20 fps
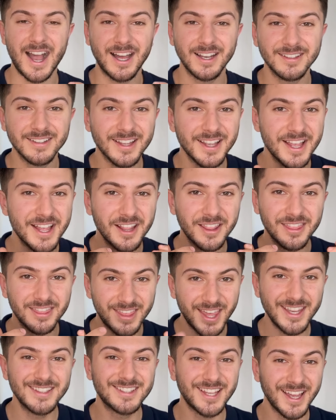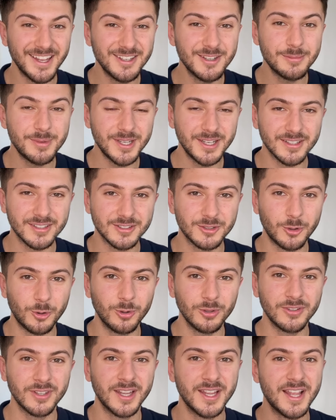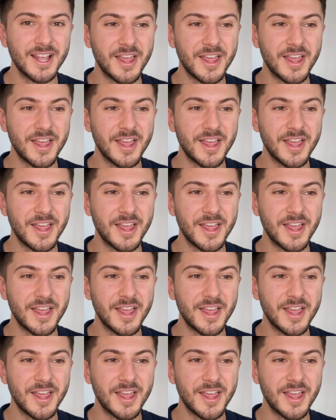and they tend to be the stores